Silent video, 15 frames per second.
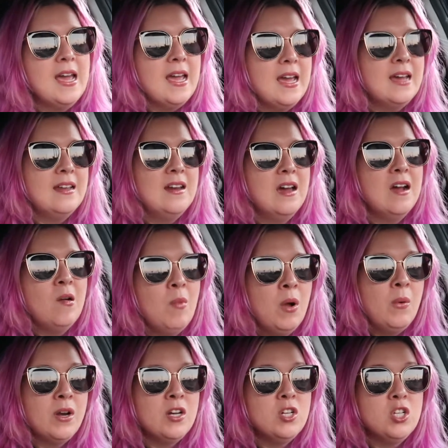and um, I
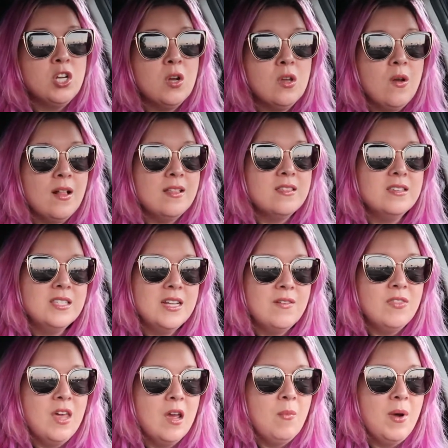wanted to show you all of the
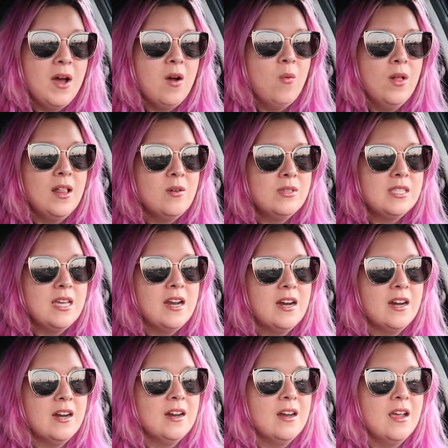stuff that I bought while I was
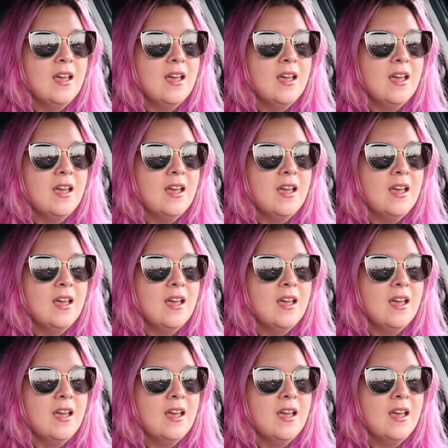there.